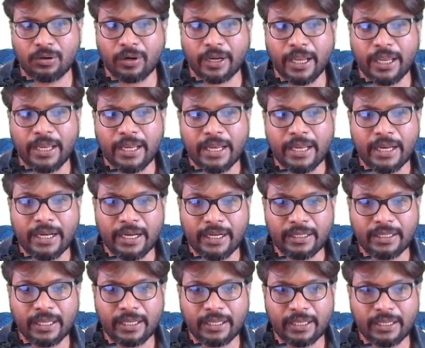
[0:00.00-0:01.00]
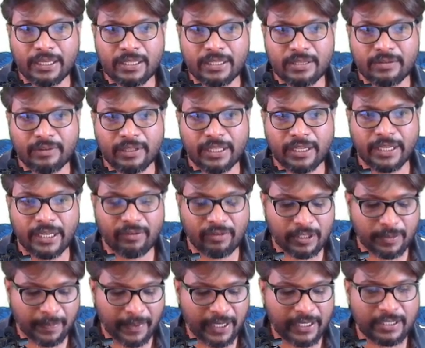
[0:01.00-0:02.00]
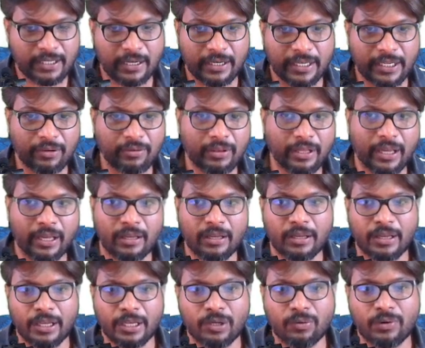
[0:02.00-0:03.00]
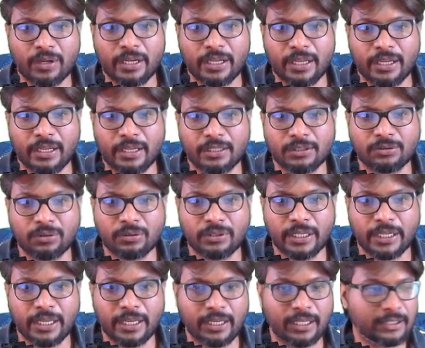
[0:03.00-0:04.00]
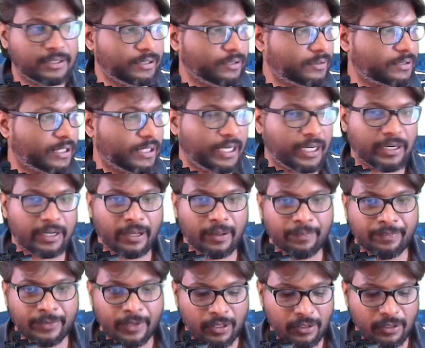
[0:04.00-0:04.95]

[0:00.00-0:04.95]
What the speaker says: Okay, in the each with a give a space and give the your key. So the key is user data.